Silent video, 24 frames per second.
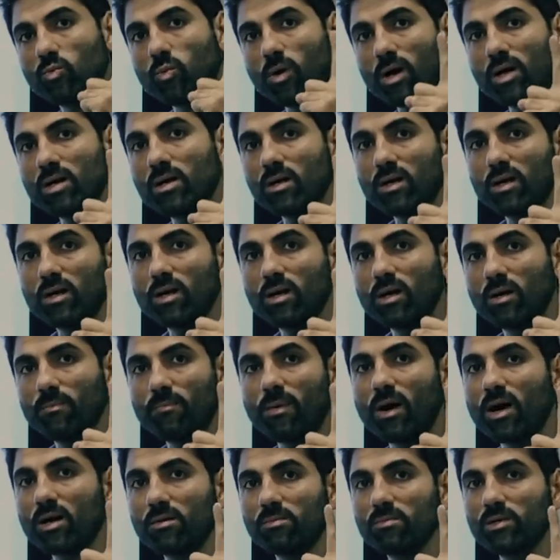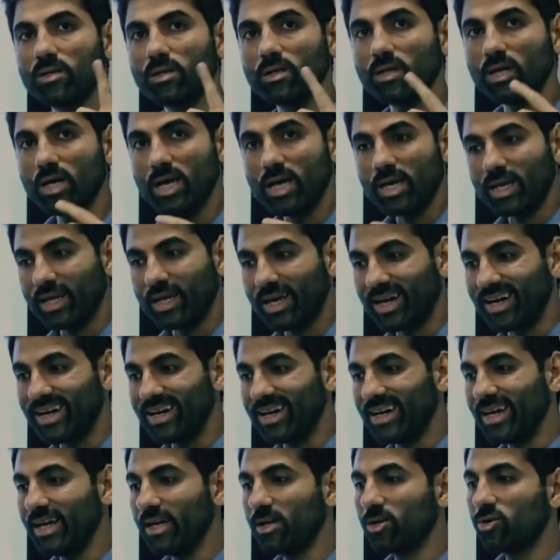one apartment can
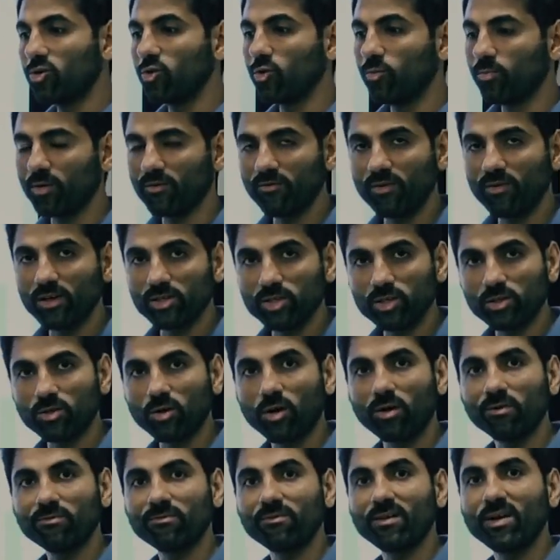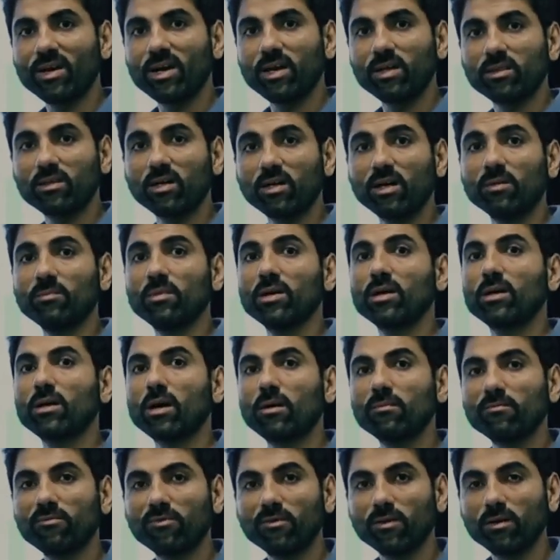lead to provision of thermal
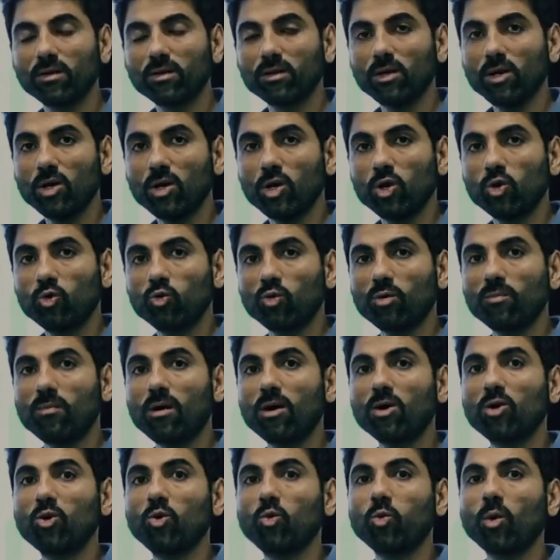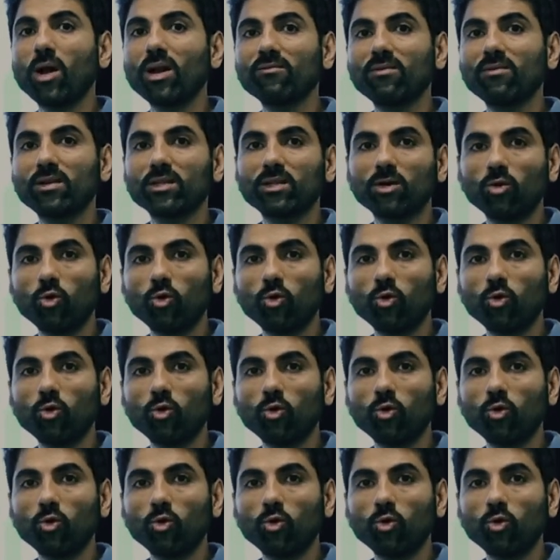comfort to about 12 other